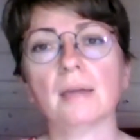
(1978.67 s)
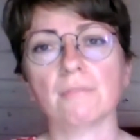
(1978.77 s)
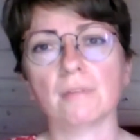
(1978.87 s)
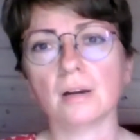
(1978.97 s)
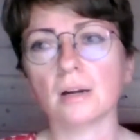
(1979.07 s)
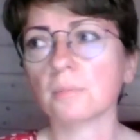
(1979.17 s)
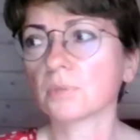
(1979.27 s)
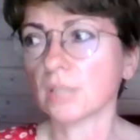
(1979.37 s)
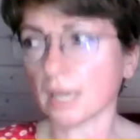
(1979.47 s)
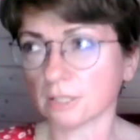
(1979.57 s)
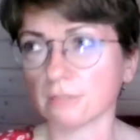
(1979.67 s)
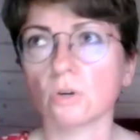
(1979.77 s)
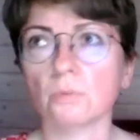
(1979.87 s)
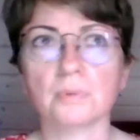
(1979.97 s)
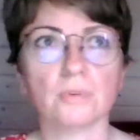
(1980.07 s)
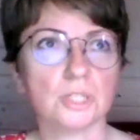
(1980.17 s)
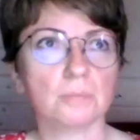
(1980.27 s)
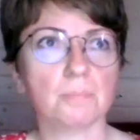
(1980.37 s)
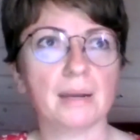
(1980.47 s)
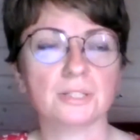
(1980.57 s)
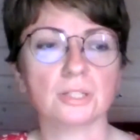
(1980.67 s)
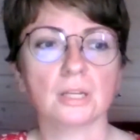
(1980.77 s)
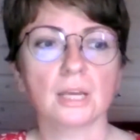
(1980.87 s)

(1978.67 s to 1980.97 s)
a very productive cooperation pattern,